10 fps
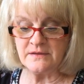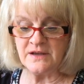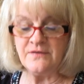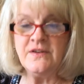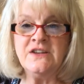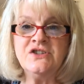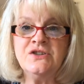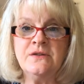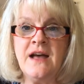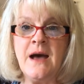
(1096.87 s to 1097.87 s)

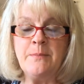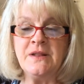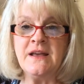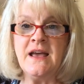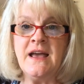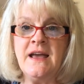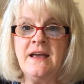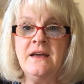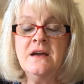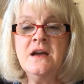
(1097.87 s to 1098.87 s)
conventional
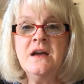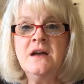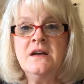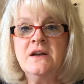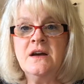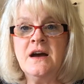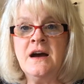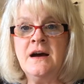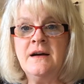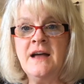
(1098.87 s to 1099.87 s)
applique
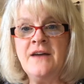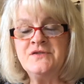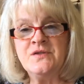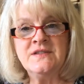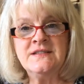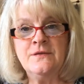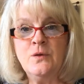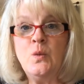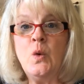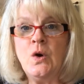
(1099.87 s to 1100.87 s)
after the
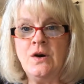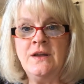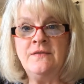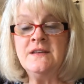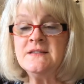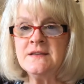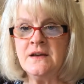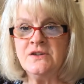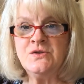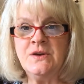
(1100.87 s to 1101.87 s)
Civil War in this
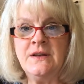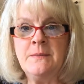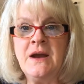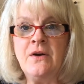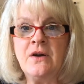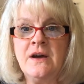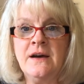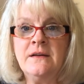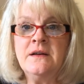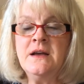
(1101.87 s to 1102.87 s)
country, in
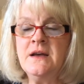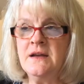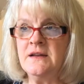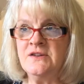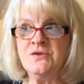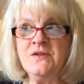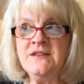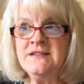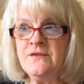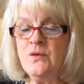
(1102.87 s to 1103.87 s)
America. During
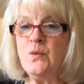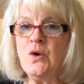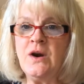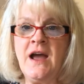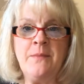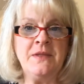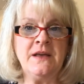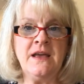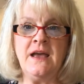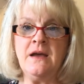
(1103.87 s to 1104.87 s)
the Civil War,
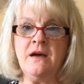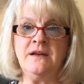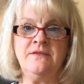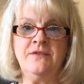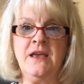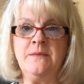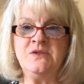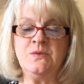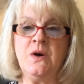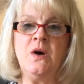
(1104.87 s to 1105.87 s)
applique kind of came
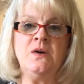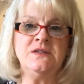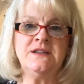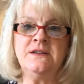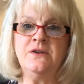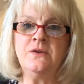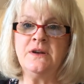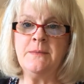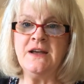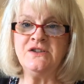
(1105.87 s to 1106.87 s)
to a halt, and you
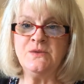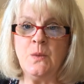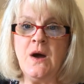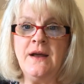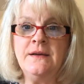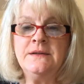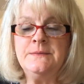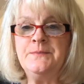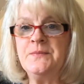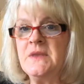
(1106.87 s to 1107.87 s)
can imagine why.
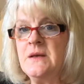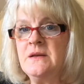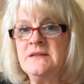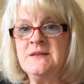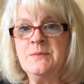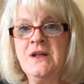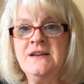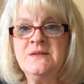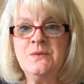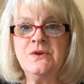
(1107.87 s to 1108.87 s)

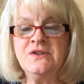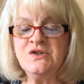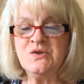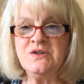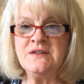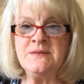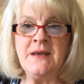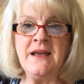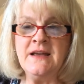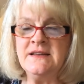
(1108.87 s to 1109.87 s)
Supplies were in short
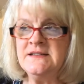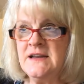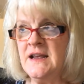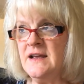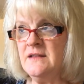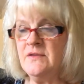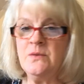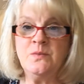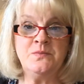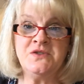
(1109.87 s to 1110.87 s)
demand, and
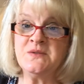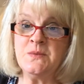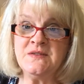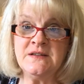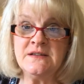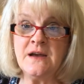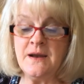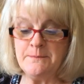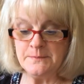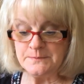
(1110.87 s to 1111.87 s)
there just wasn't time.